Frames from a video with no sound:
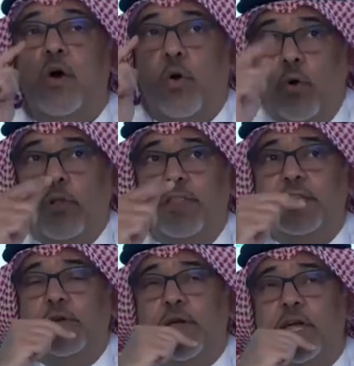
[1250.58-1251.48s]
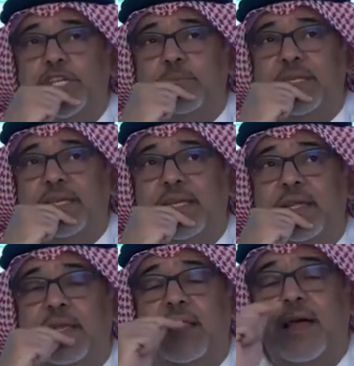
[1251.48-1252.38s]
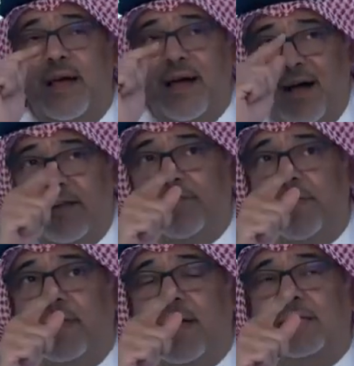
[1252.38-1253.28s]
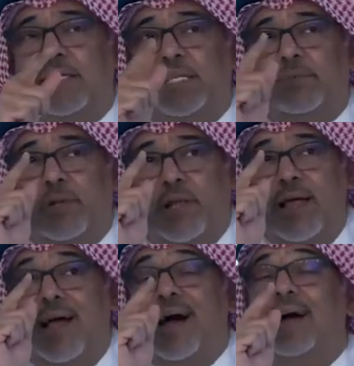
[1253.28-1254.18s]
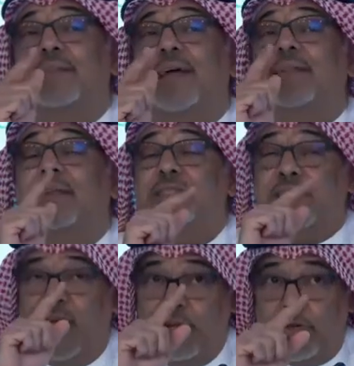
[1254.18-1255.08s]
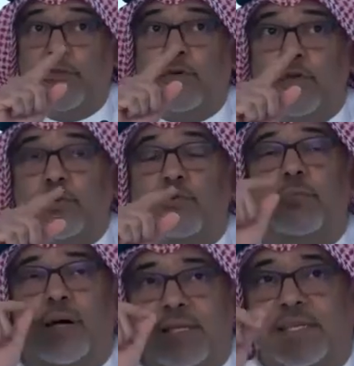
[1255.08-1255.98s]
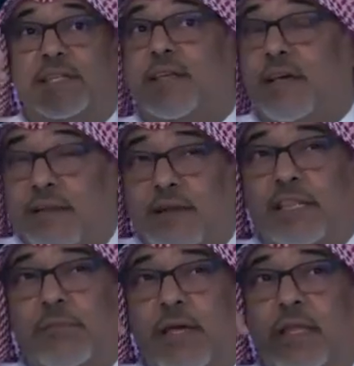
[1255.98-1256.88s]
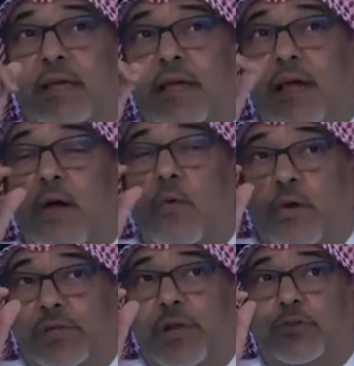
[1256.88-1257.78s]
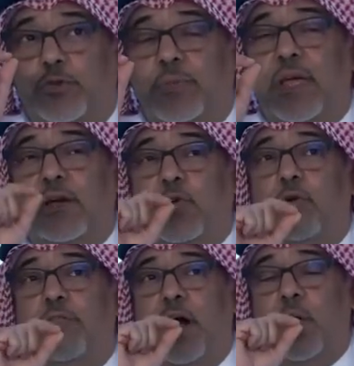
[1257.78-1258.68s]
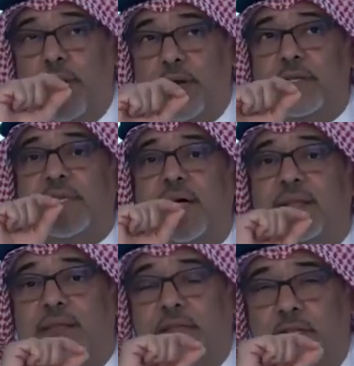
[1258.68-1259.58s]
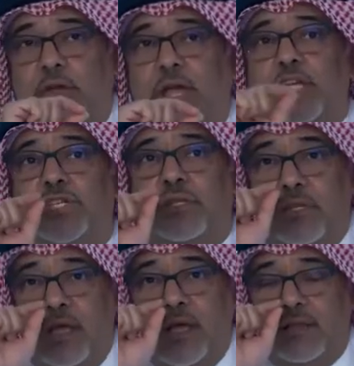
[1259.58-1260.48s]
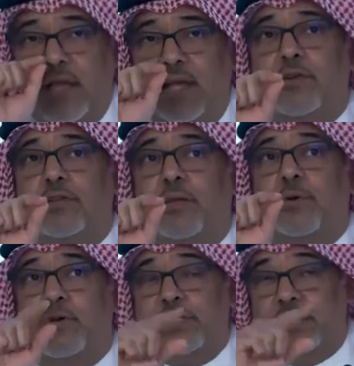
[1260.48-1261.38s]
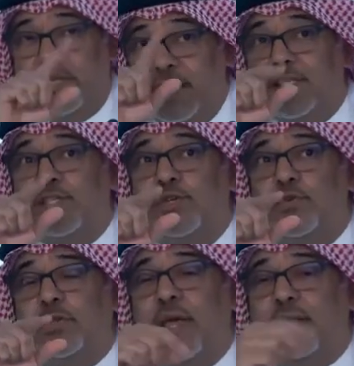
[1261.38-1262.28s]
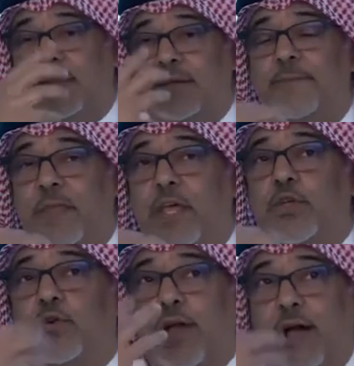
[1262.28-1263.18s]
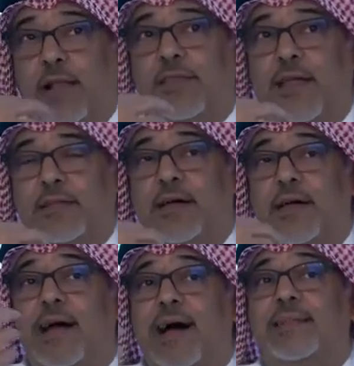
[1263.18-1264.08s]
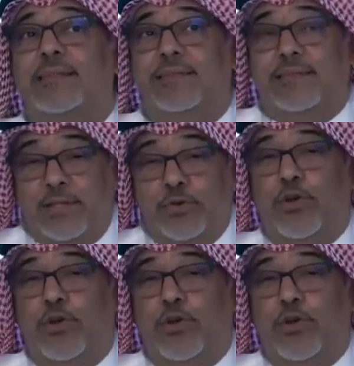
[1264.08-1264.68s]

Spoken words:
All the education material are very accessible and it is tailored for you. As I said earlier in the beginning, we try to make all the awareness and education tailored because it reads your data, your health data, and your